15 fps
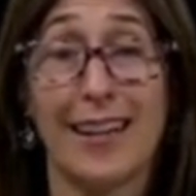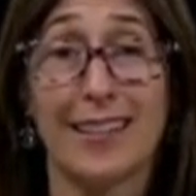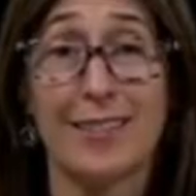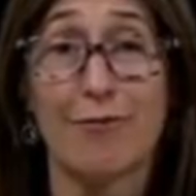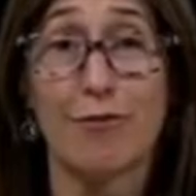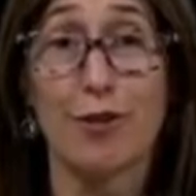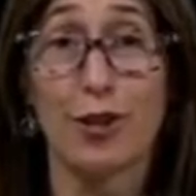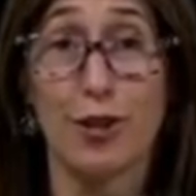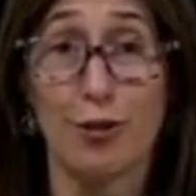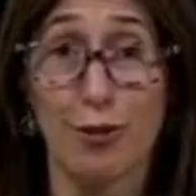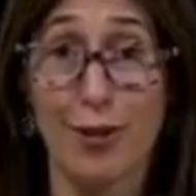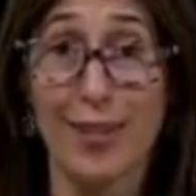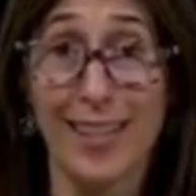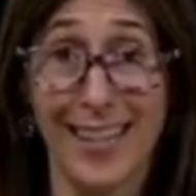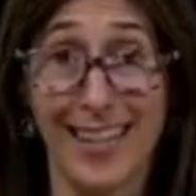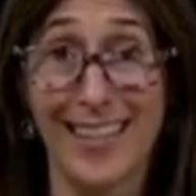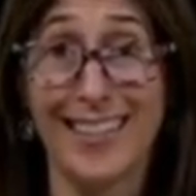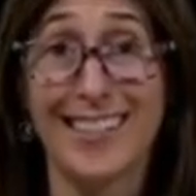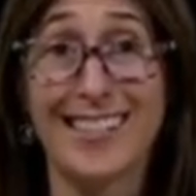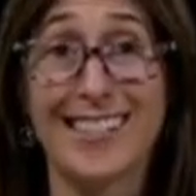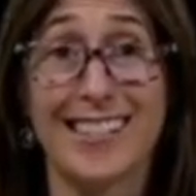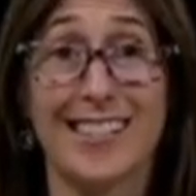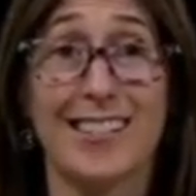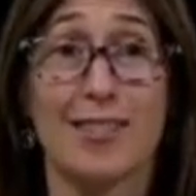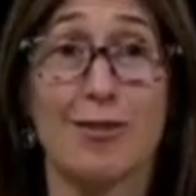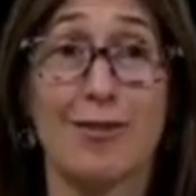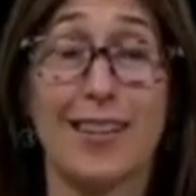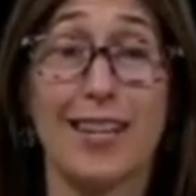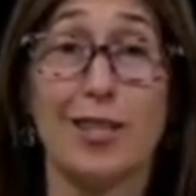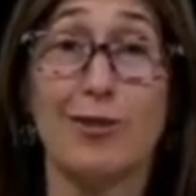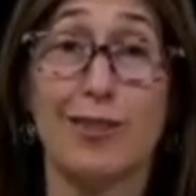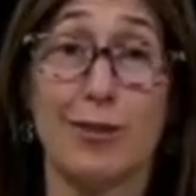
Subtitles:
for your needs so that you